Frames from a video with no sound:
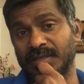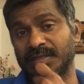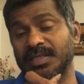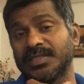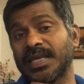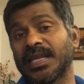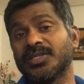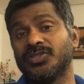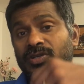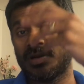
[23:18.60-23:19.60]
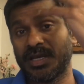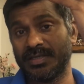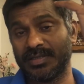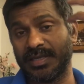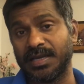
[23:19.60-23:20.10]
this energy
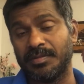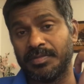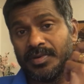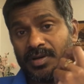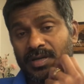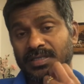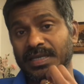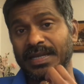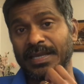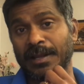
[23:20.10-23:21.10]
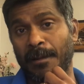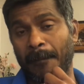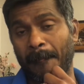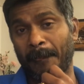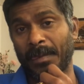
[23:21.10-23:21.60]
rising up or ascending
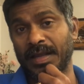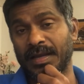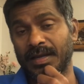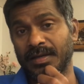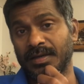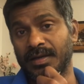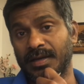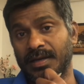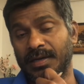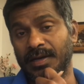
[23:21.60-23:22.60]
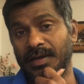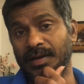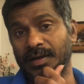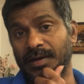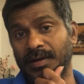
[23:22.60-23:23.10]

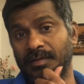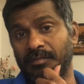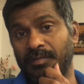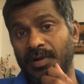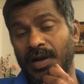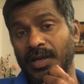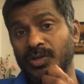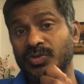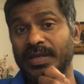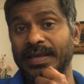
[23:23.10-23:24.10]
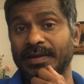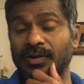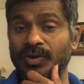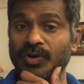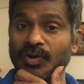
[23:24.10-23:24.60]
um, i used to get
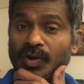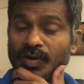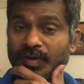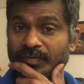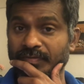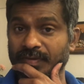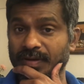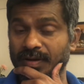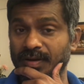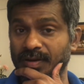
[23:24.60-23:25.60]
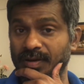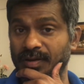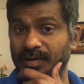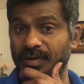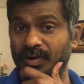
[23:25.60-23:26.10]
lot of uh,
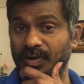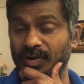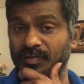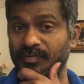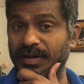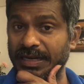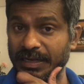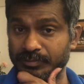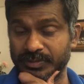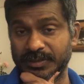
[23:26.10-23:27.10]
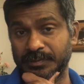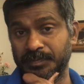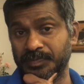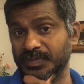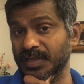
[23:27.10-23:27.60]
lot of dreams
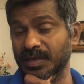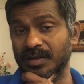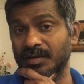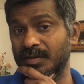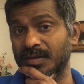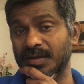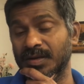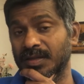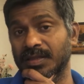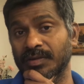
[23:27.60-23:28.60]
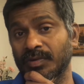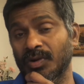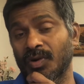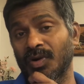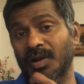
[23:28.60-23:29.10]
and uh, they were
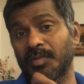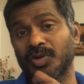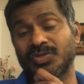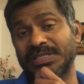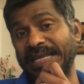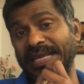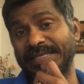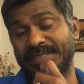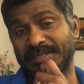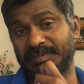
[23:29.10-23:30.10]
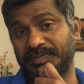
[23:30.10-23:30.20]
all about snakes